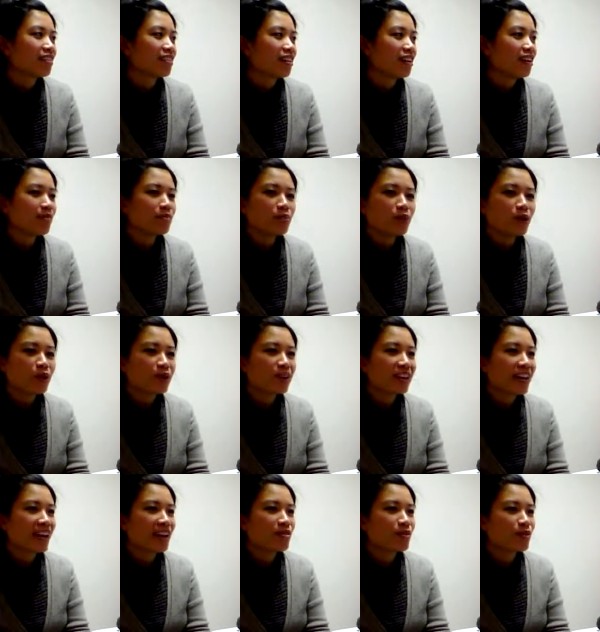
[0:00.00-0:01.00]
I'm
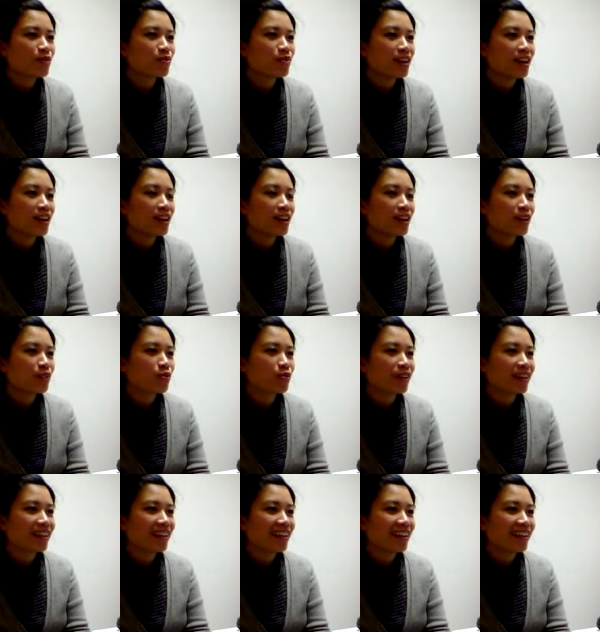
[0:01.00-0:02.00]
okay with
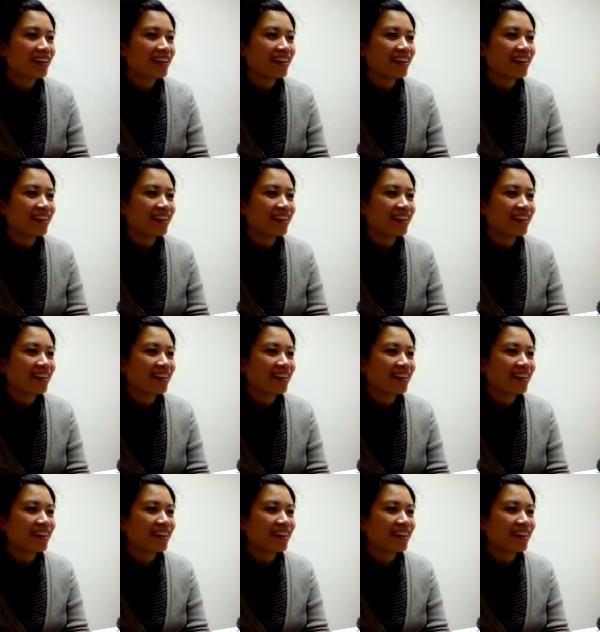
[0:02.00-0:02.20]
everything.